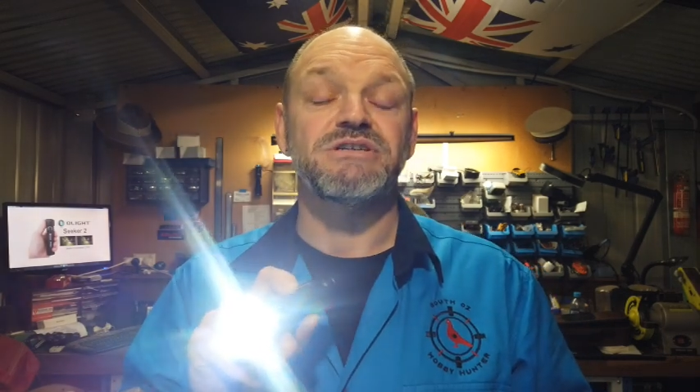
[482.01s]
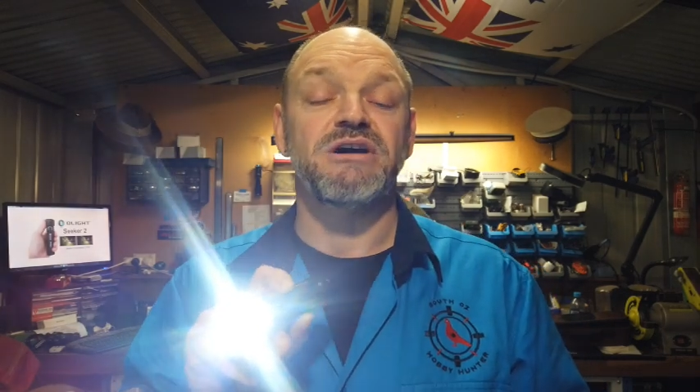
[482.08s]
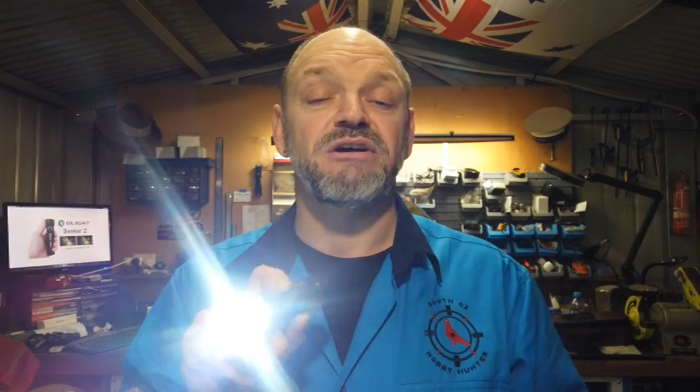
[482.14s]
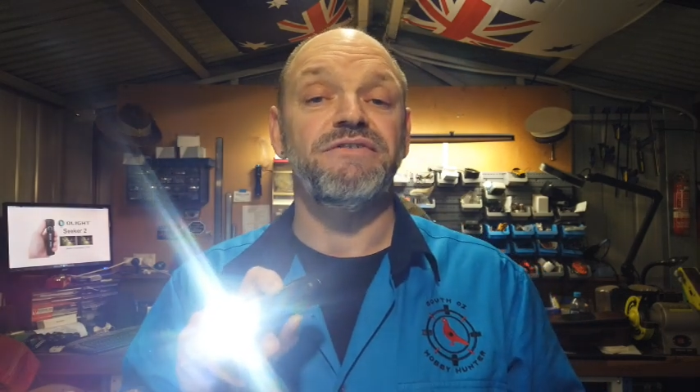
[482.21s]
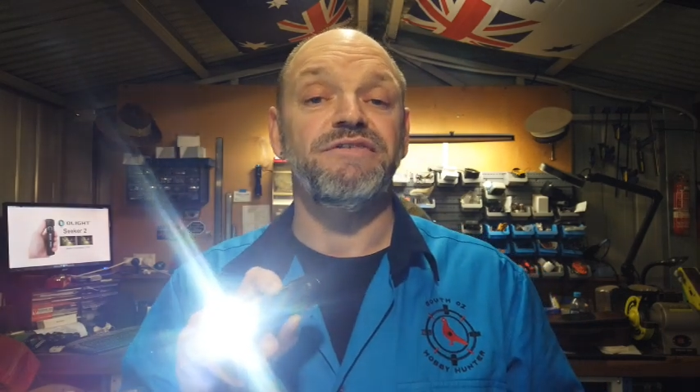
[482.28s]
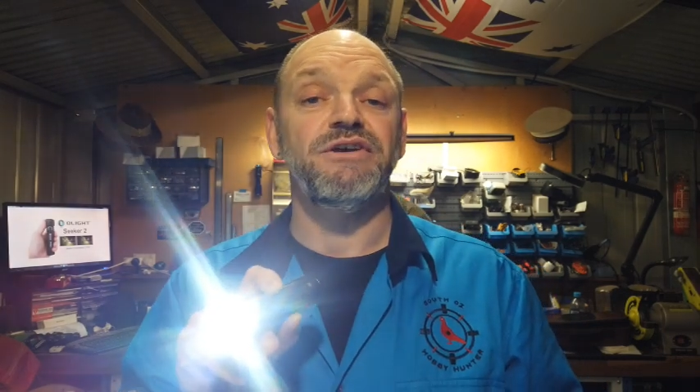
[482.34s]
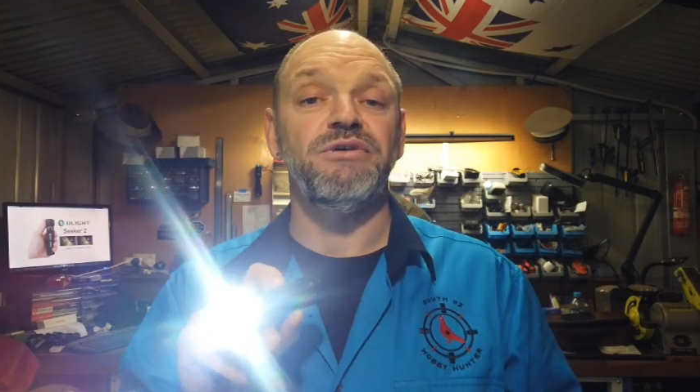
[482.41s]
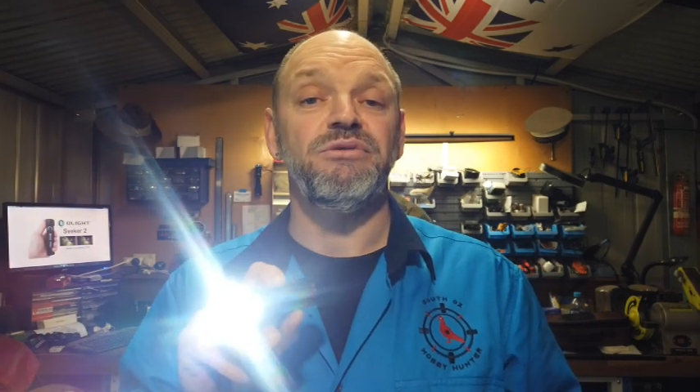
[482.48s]
So
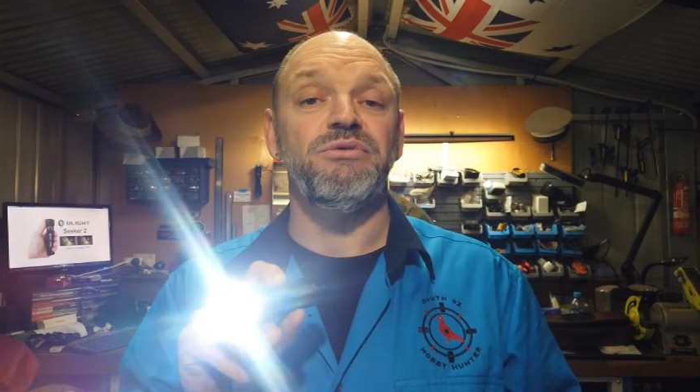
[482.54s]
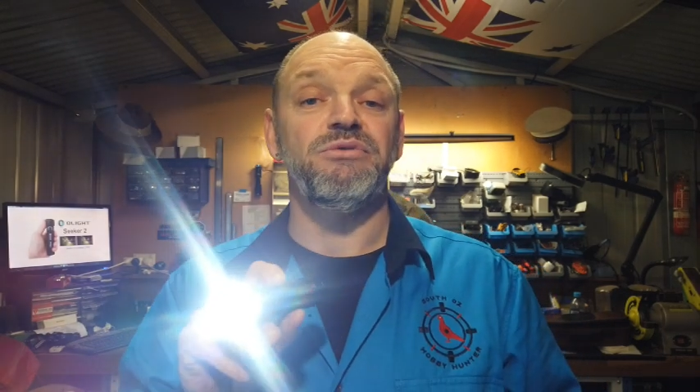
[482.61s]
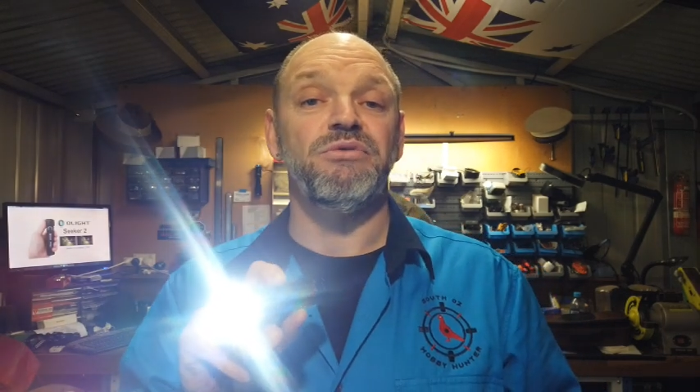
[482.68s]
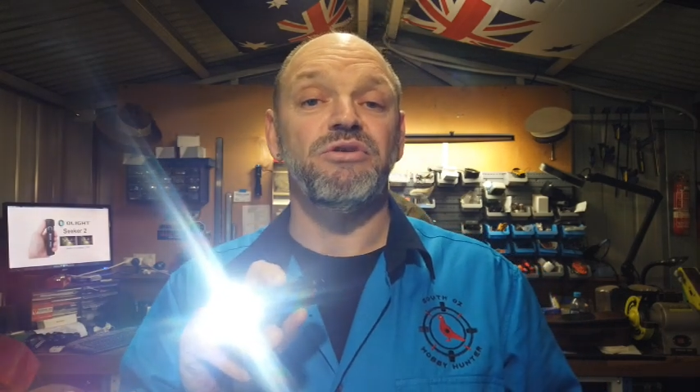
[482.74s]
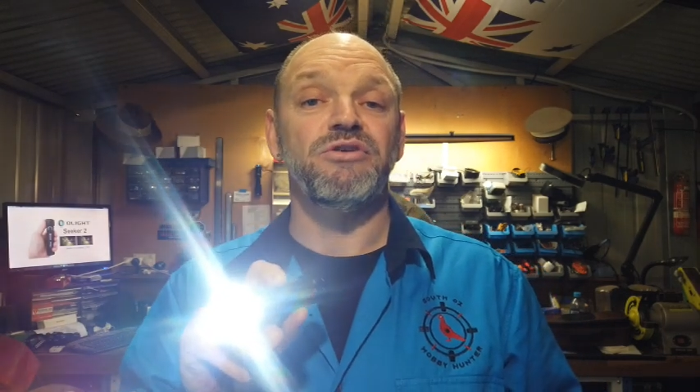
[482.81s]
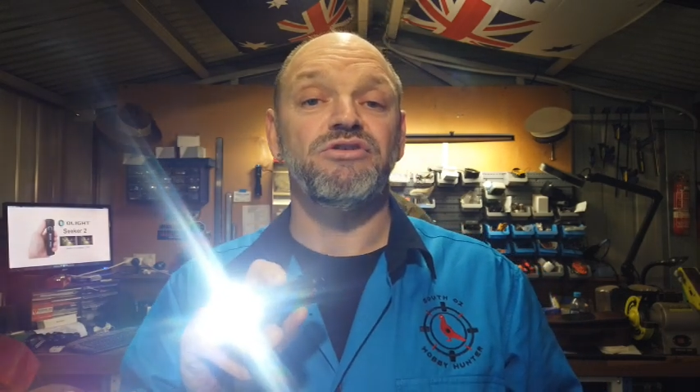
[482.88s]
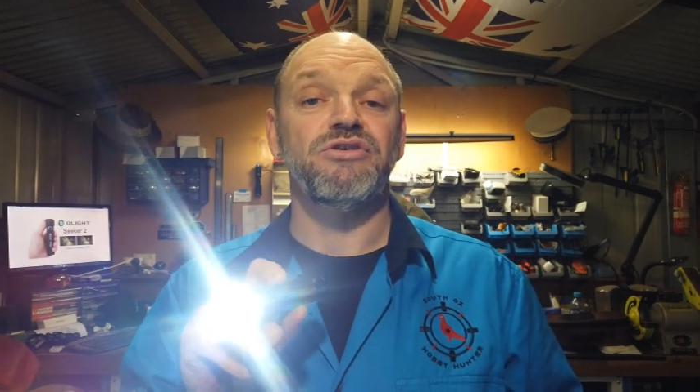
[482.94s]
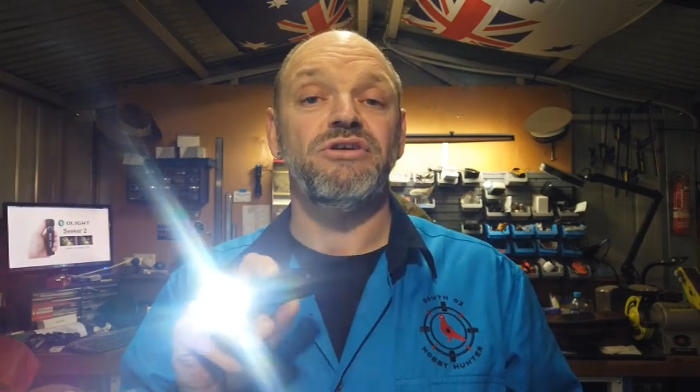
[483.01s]
if you
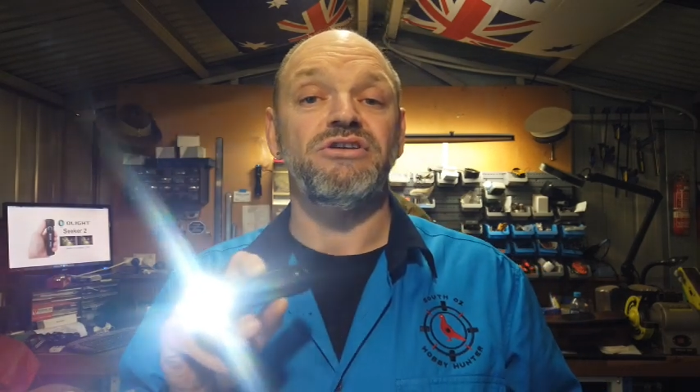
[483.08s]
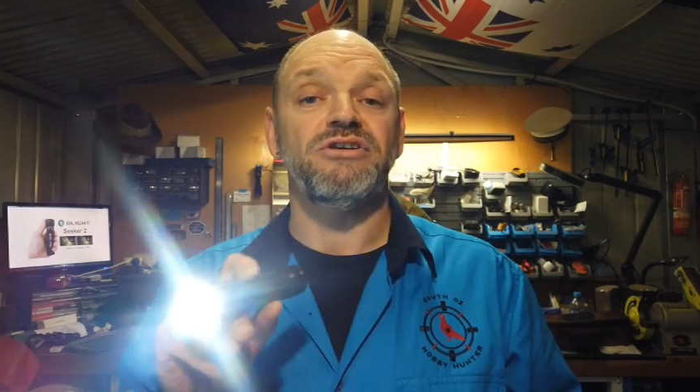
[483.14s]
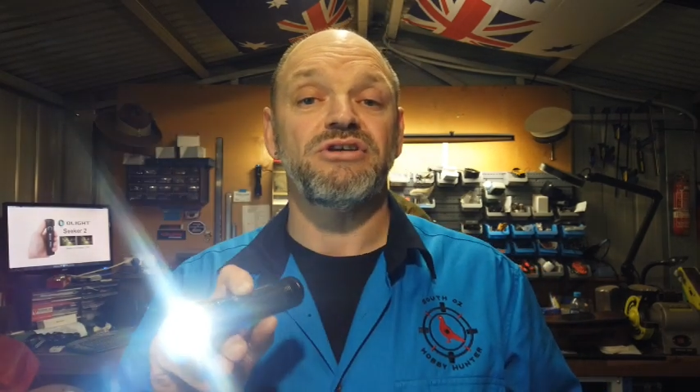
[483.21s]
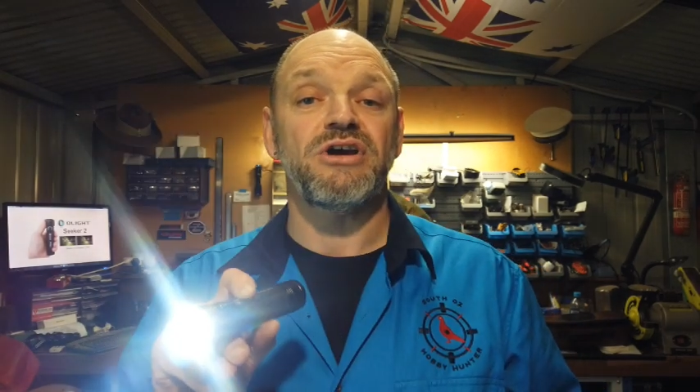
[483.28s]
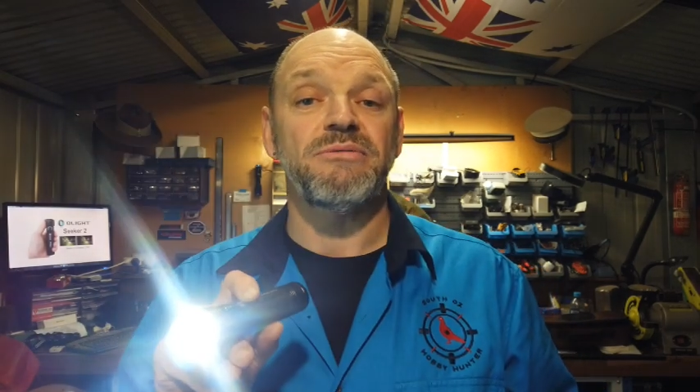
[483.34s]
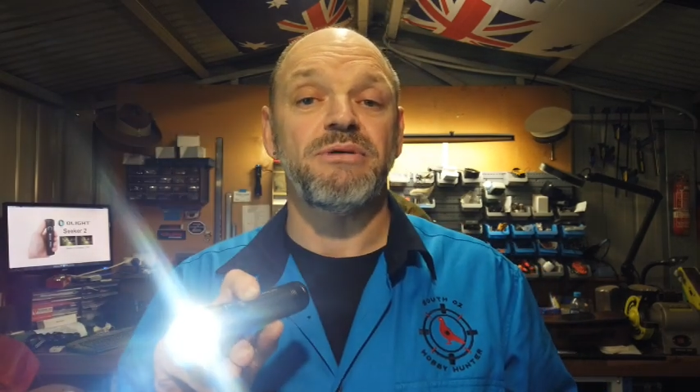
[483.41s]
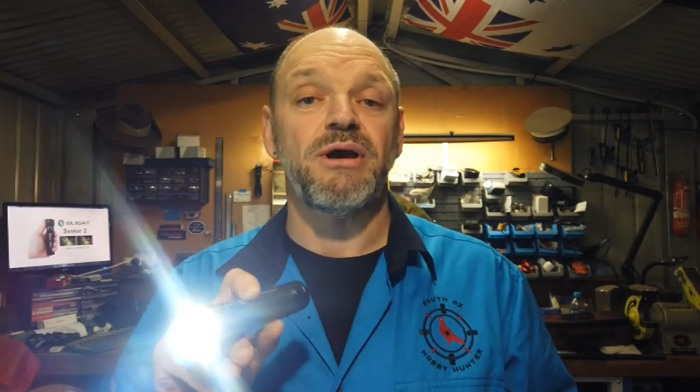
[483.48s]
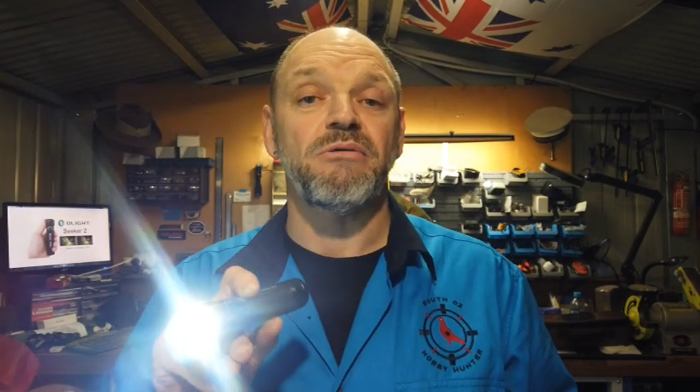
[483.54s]
turn your
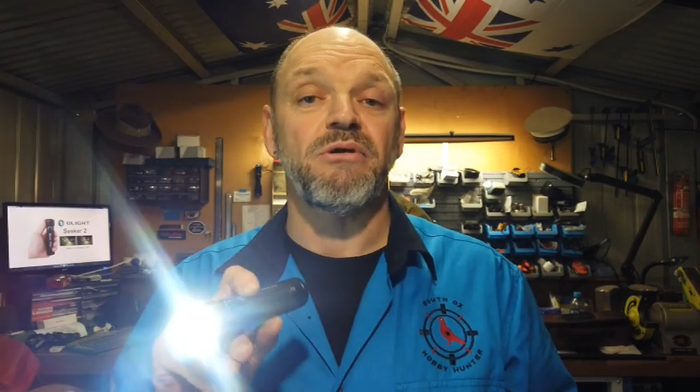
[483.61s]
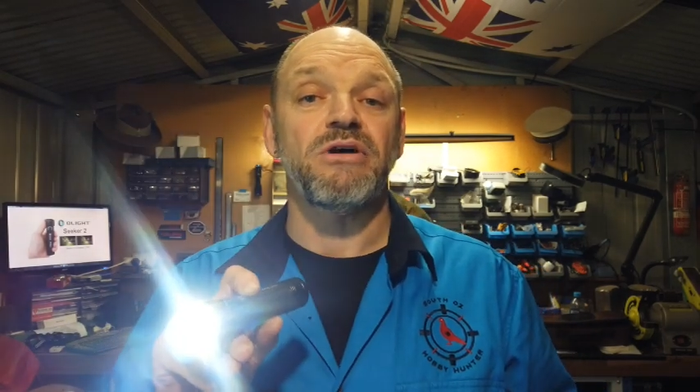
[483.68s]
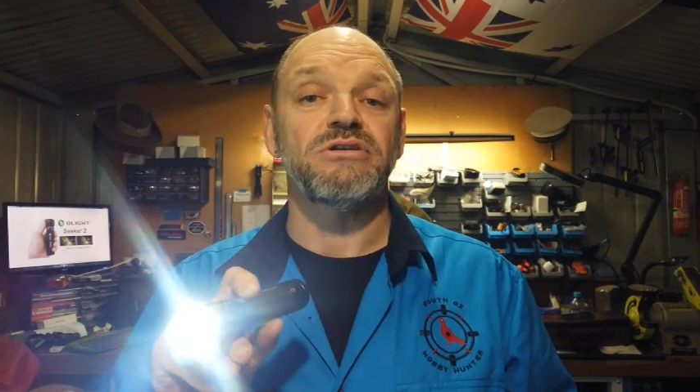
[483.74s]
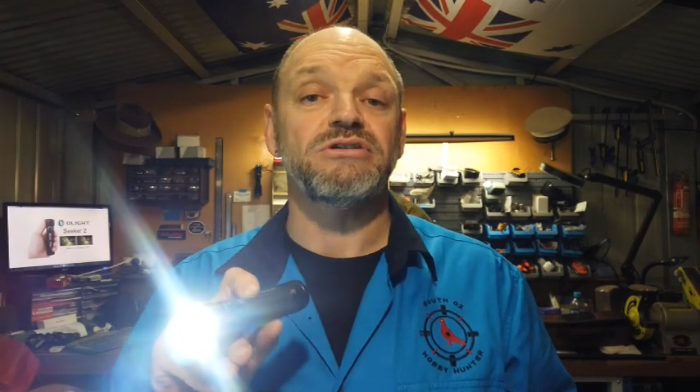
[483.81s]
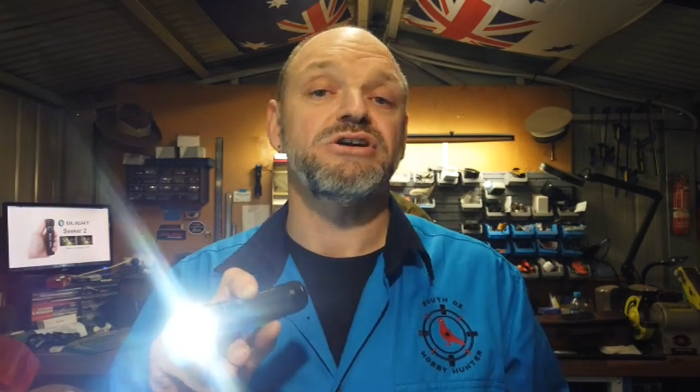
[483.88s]
turbo on,